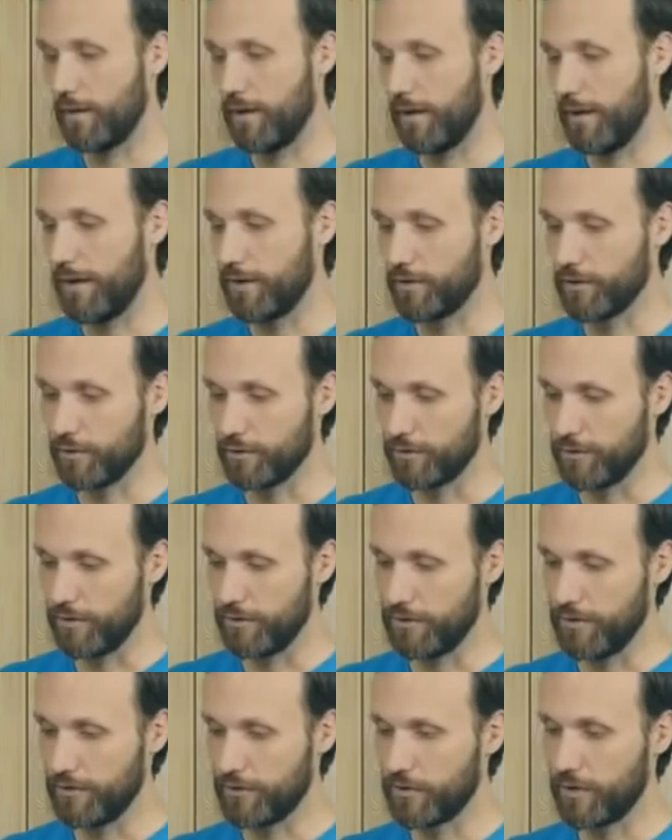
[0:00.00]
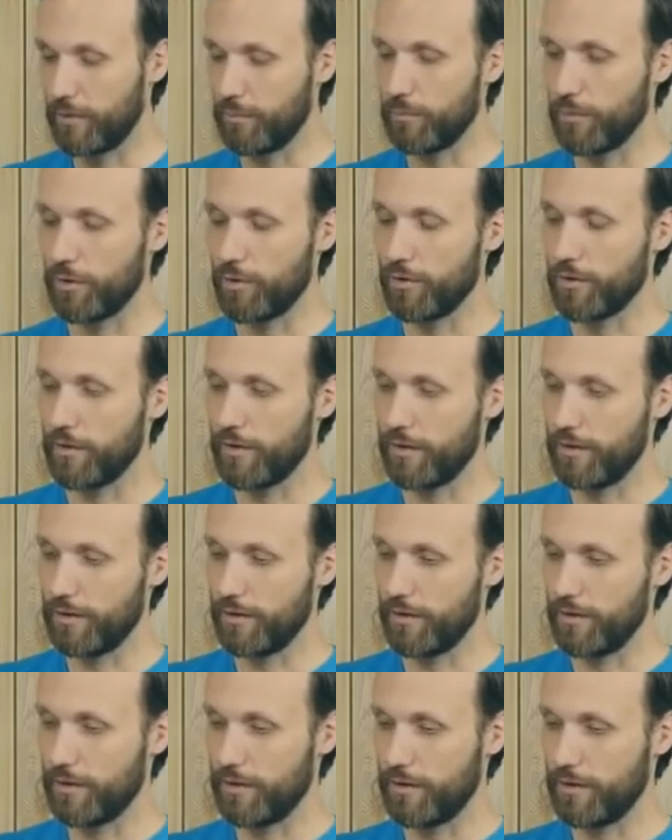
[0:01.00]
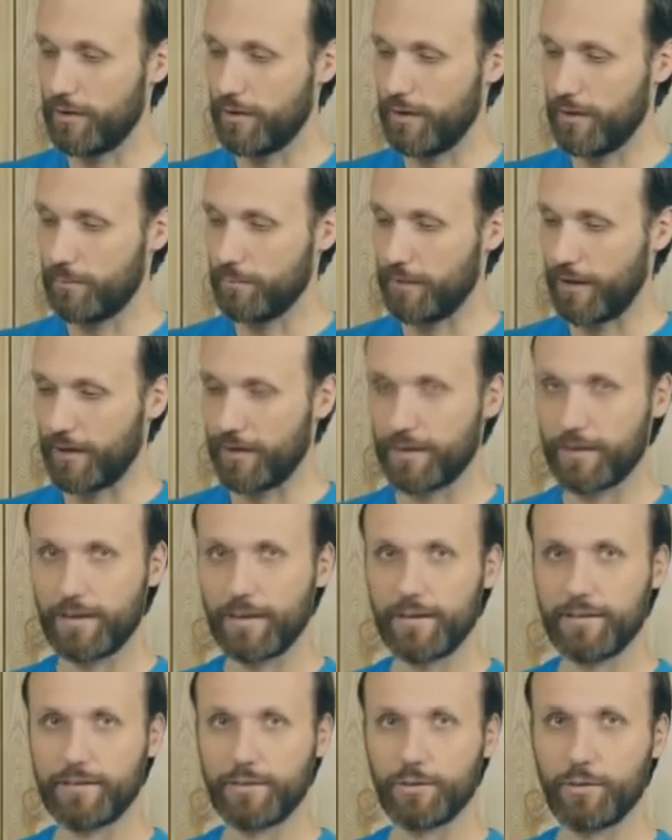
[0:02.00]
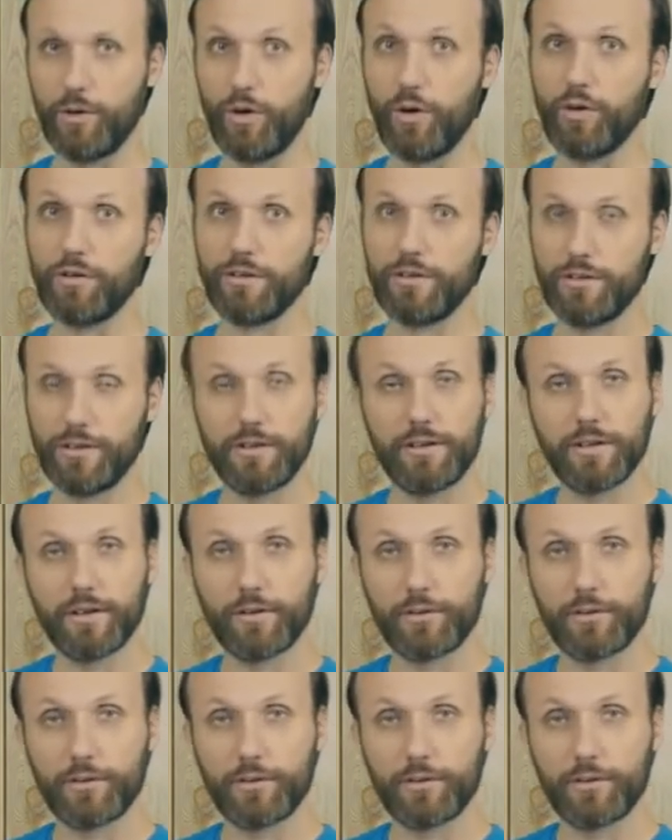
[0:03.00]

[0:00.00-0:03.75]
So this gimbal, you know, I'm not going to get into all the details